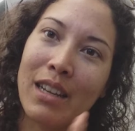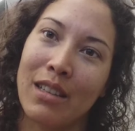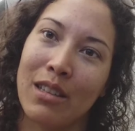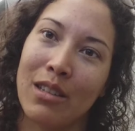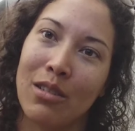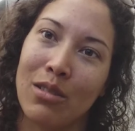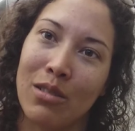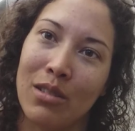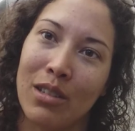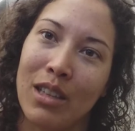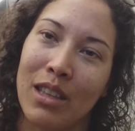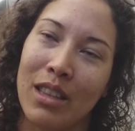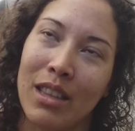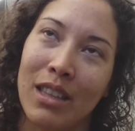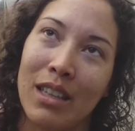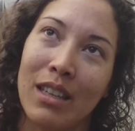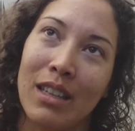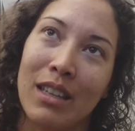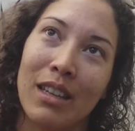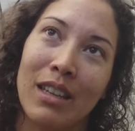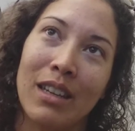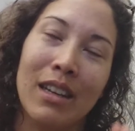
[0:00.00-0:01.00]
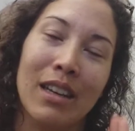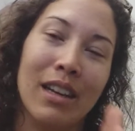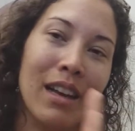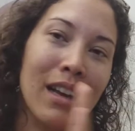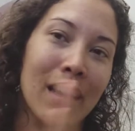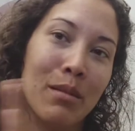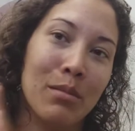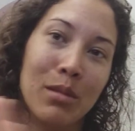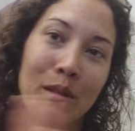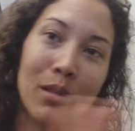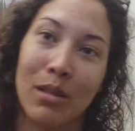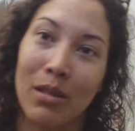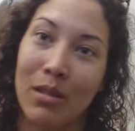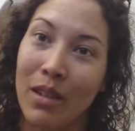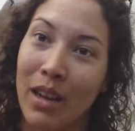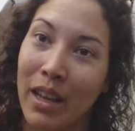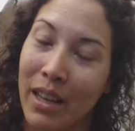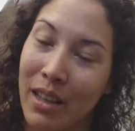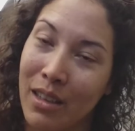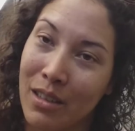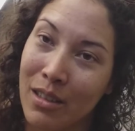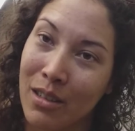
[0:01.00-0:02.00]
is usually the absolute
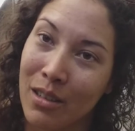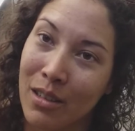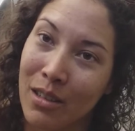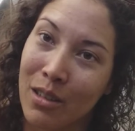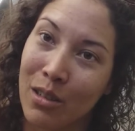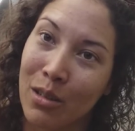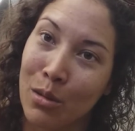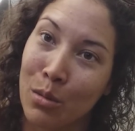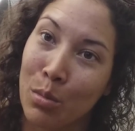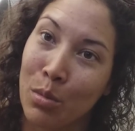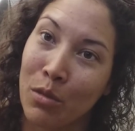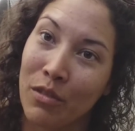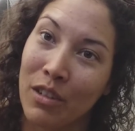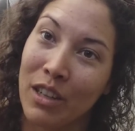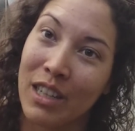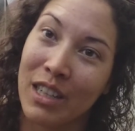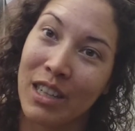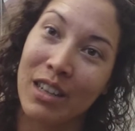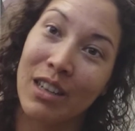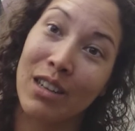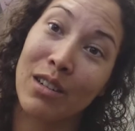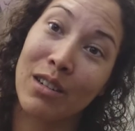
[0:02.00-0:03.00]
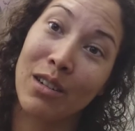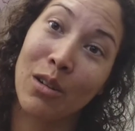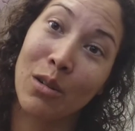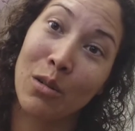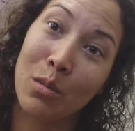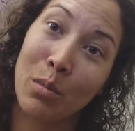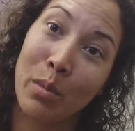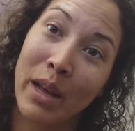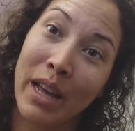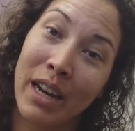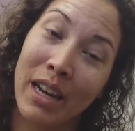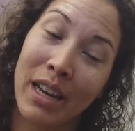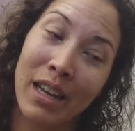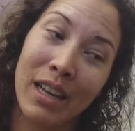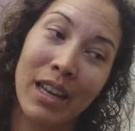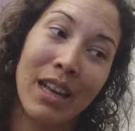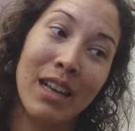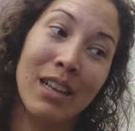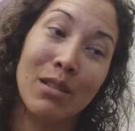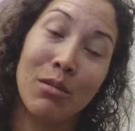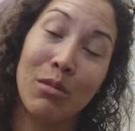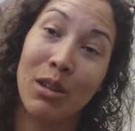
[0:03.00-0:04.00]
answer to preventing your own panic
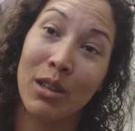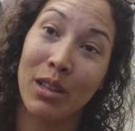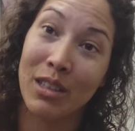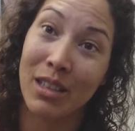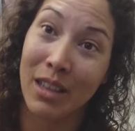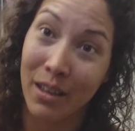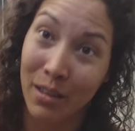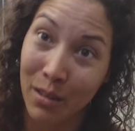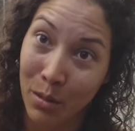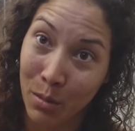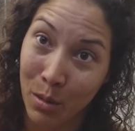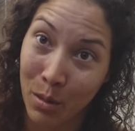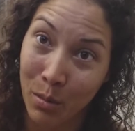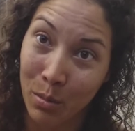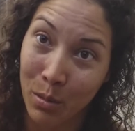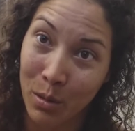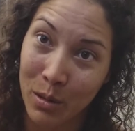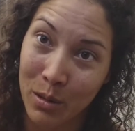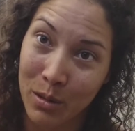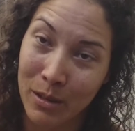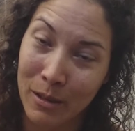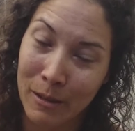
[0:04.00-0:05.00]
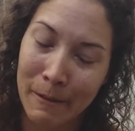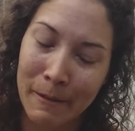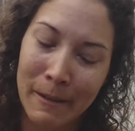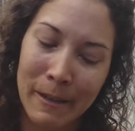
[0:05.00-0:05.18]
as well as other people's.